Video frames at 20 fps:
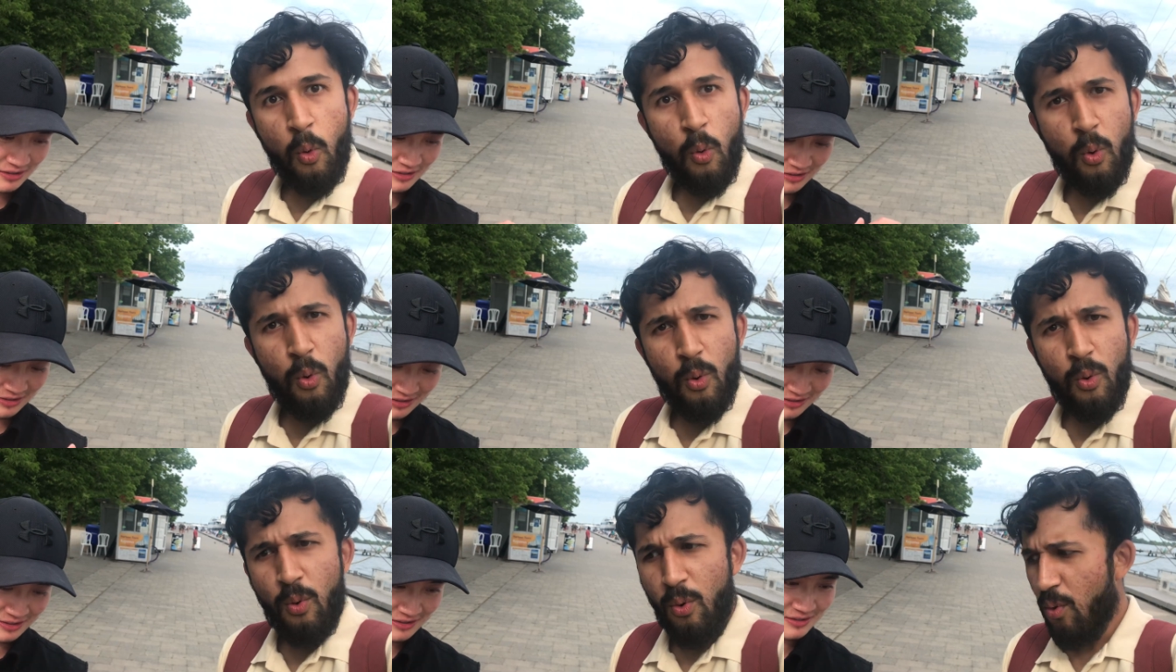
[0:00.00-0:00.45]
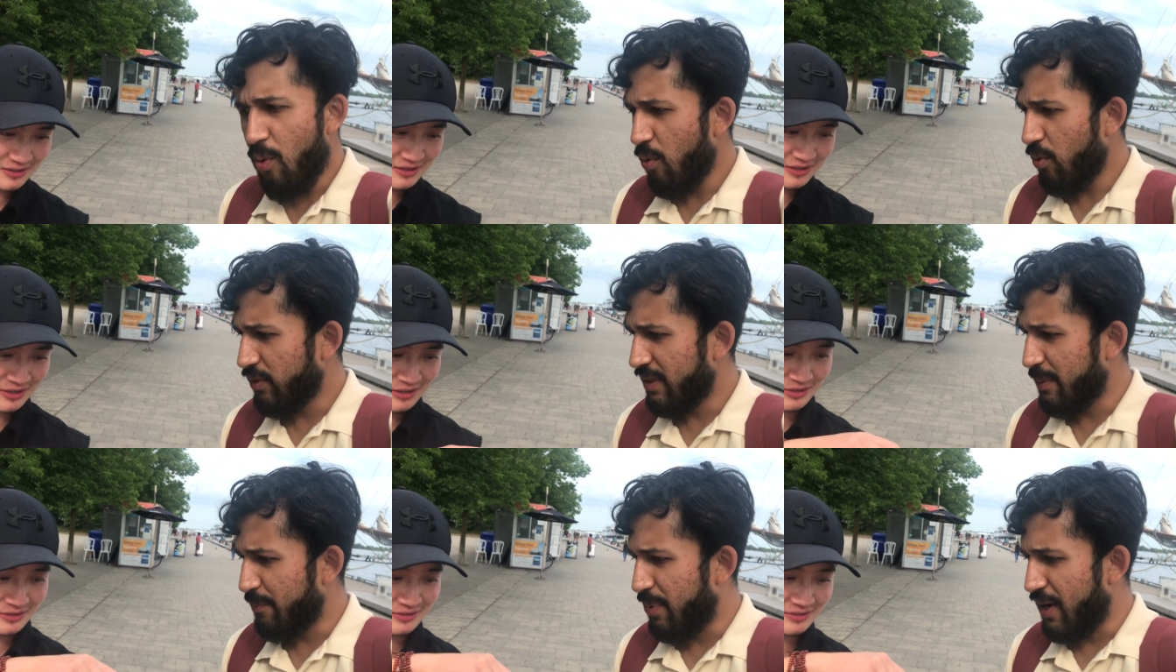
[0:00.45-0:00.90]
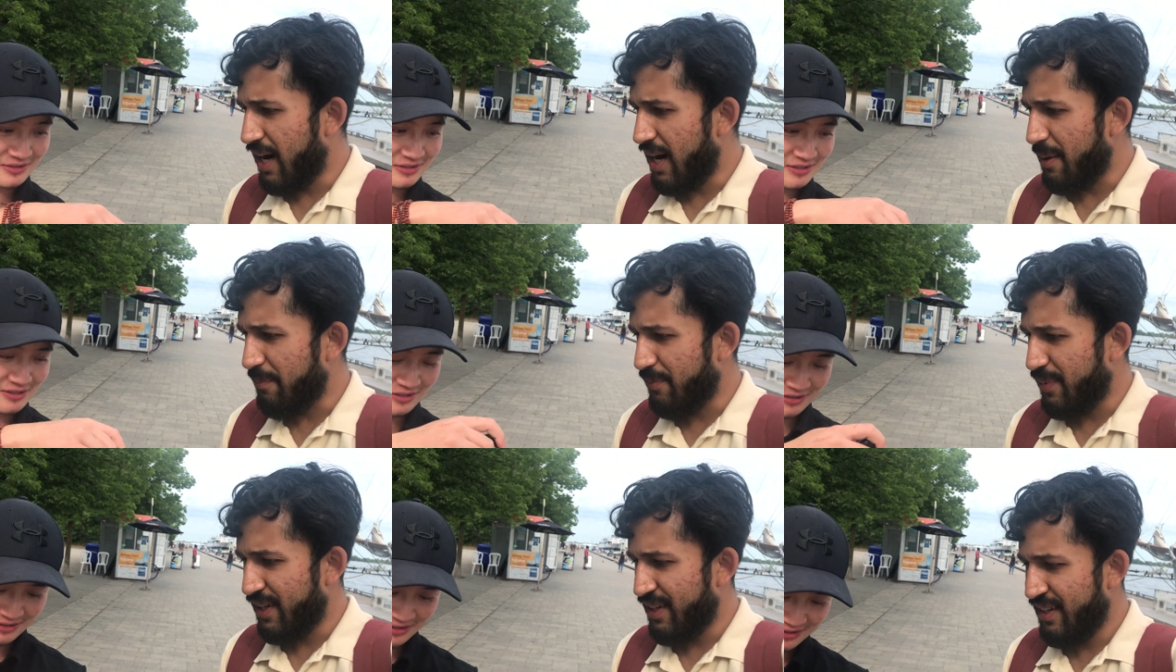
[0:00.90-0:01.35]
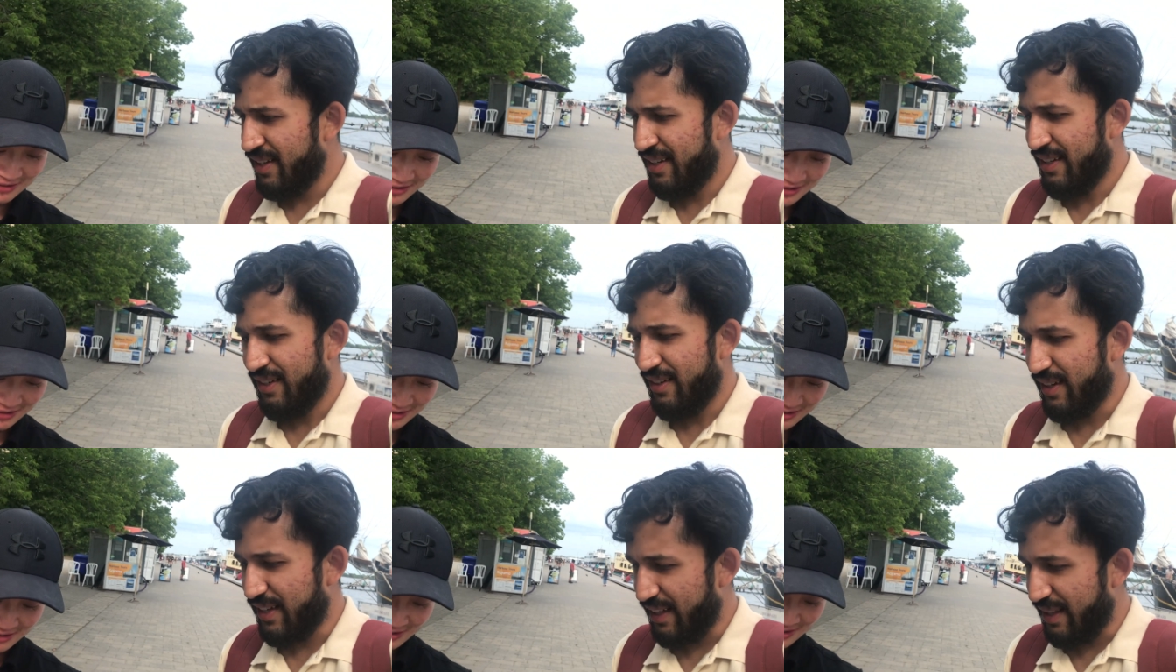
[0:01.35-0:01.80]
Woo, the pop!
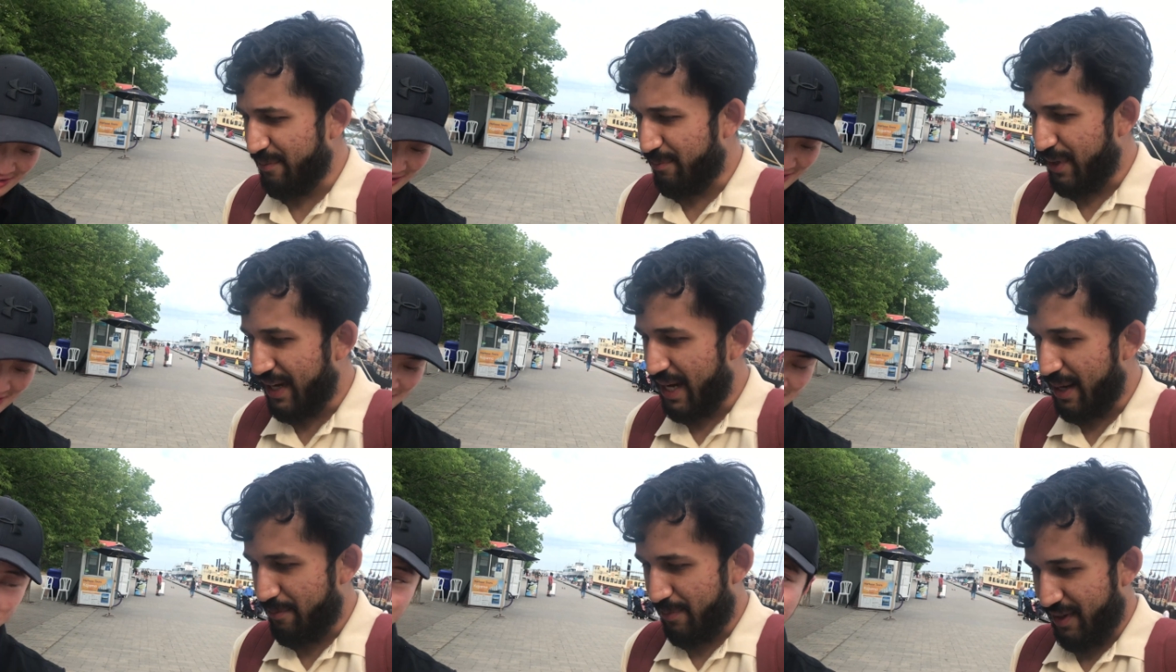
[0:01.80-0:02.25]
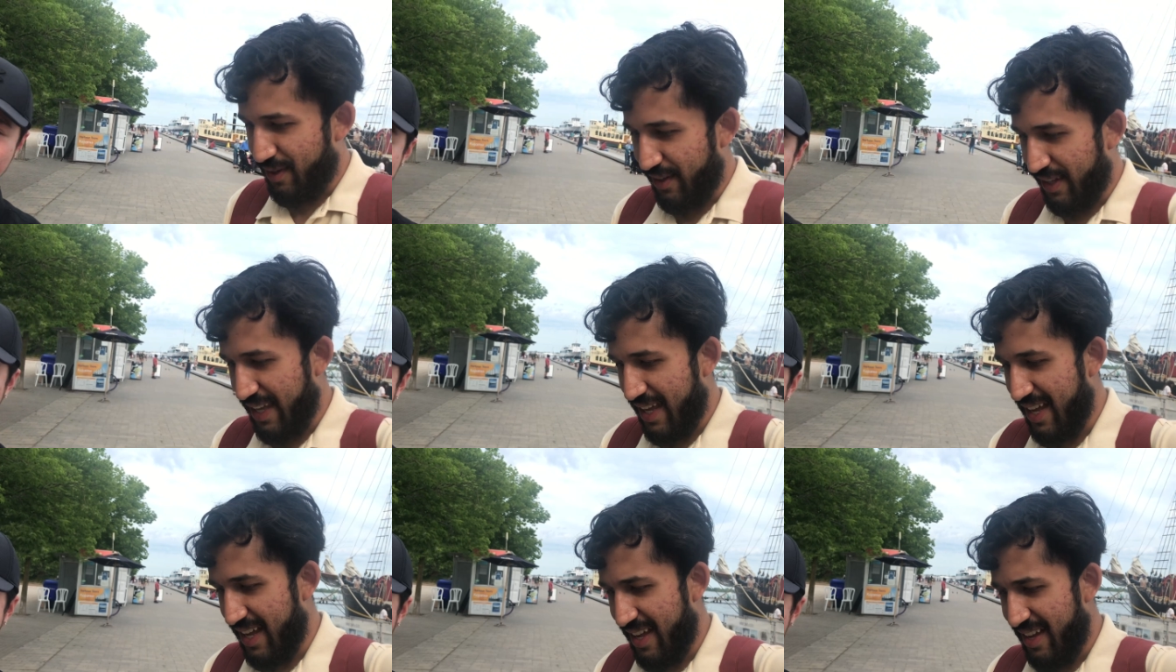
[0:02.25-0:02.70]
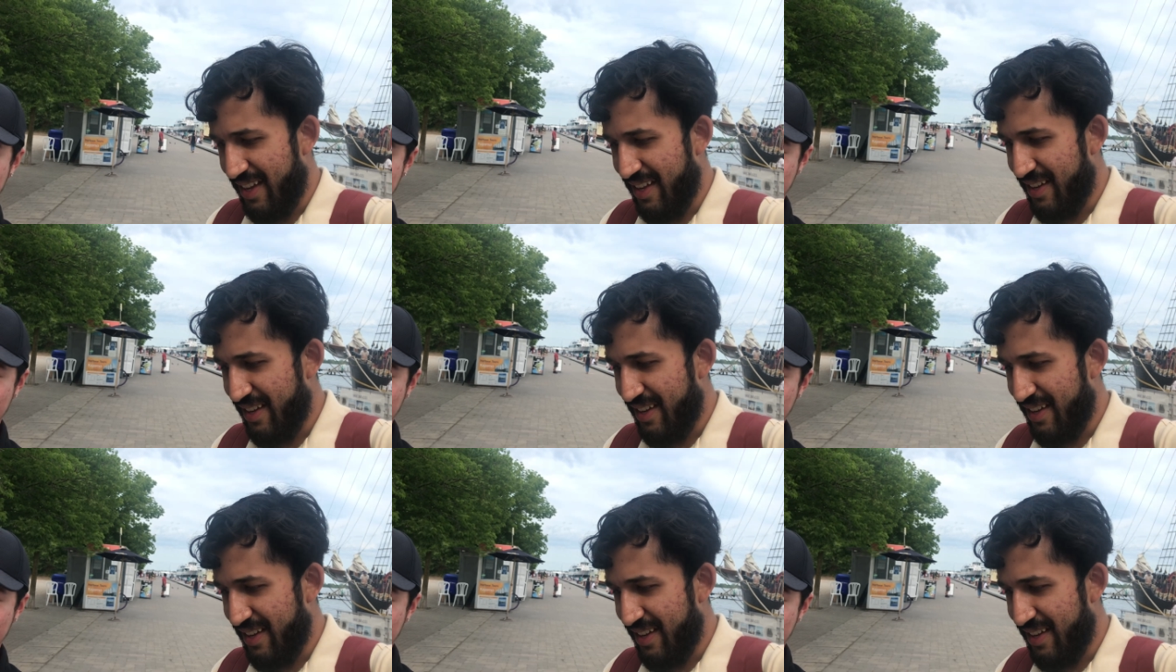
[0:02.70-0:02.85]
Look at the pop. Okay.